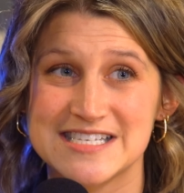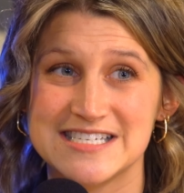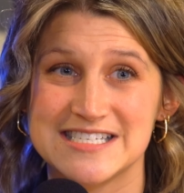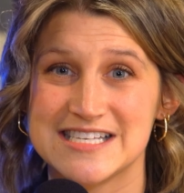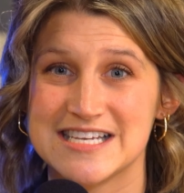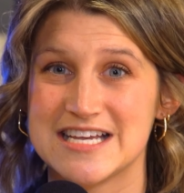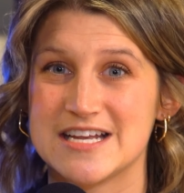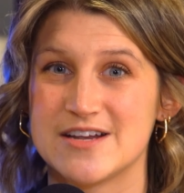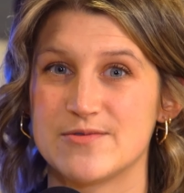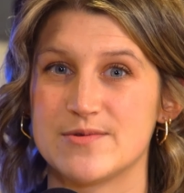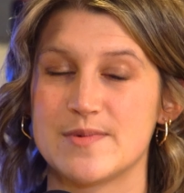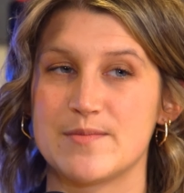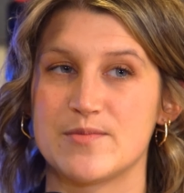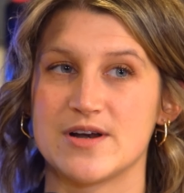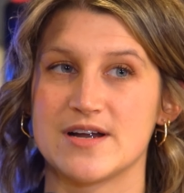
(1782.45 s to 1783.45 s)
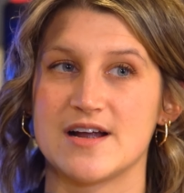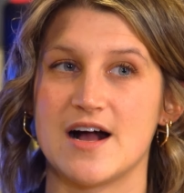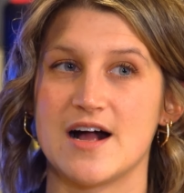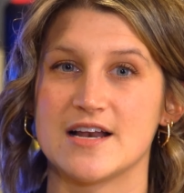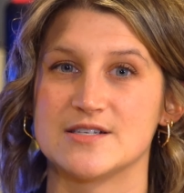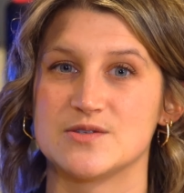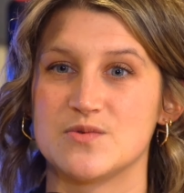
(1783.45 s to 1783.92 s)
season and remembering
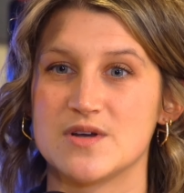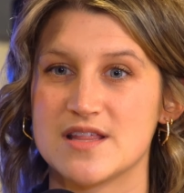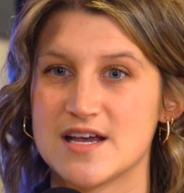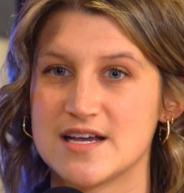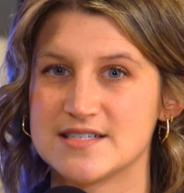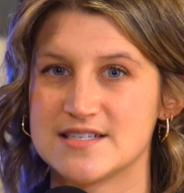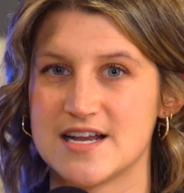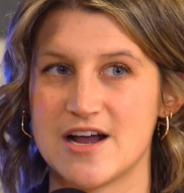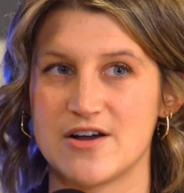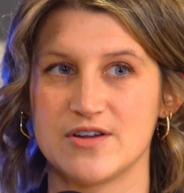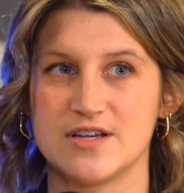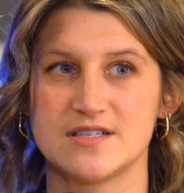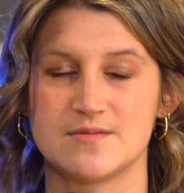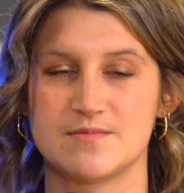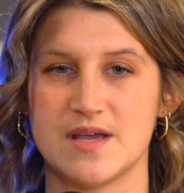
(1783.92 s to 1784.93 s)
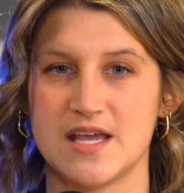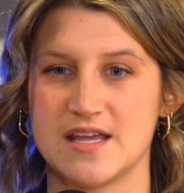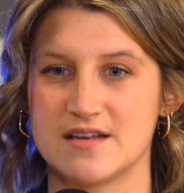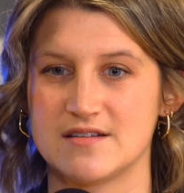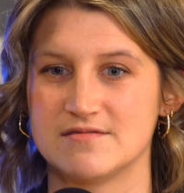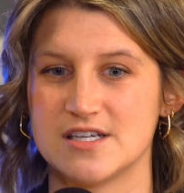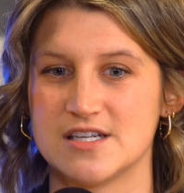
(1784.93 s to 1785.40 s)
God is with us and how he's made